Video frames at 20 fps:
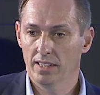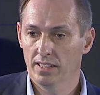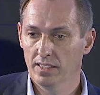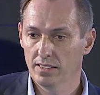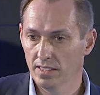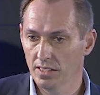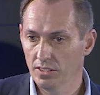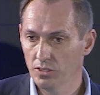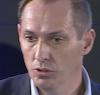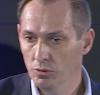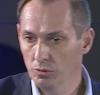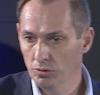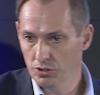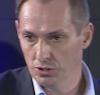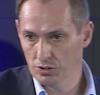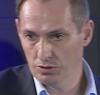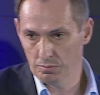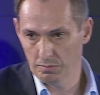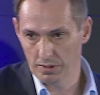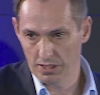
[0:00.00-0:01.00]
And then you
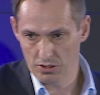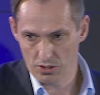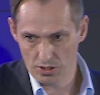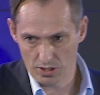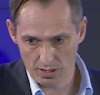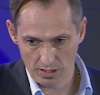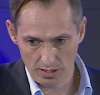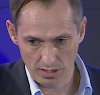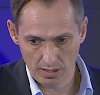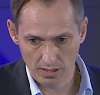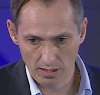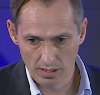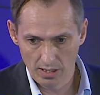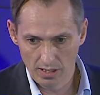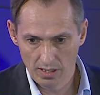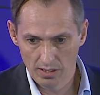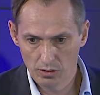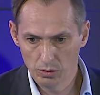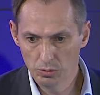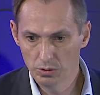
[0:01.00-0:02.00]
just mentioned
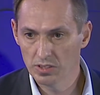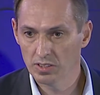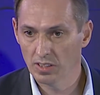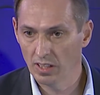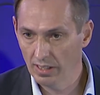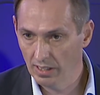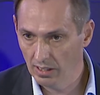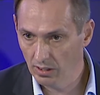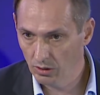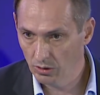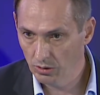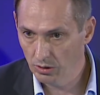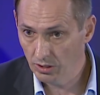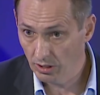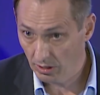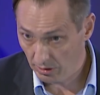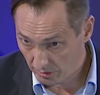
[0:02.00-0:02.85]
too siloed.